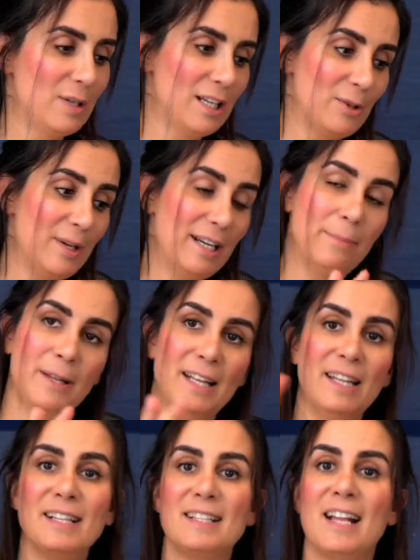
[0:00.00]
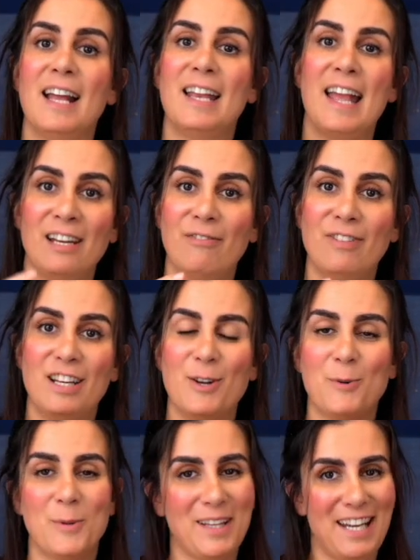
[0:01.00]
can create a playlist and any
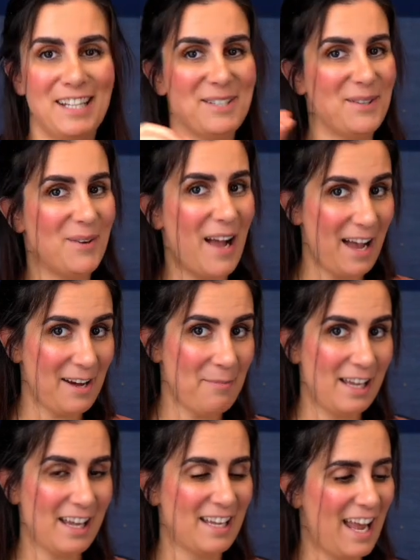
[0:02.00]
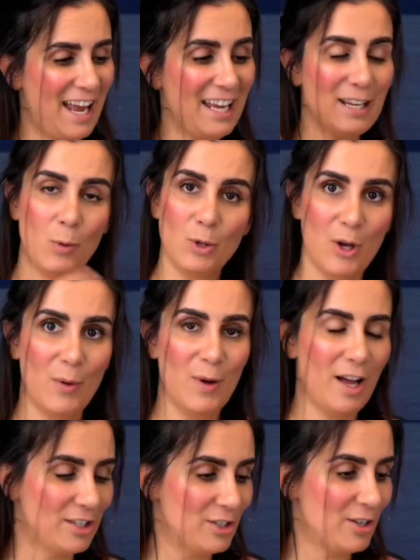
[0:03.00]
video relating to how to make a cake will
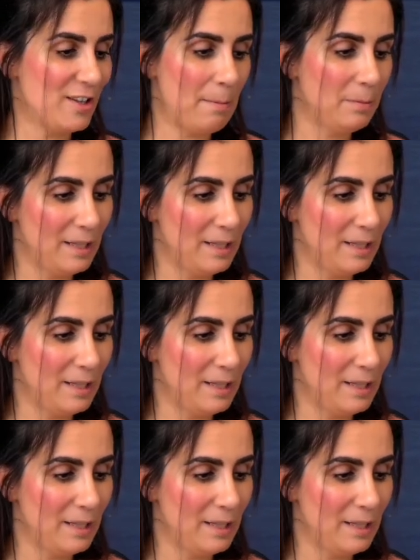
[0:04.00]
go under that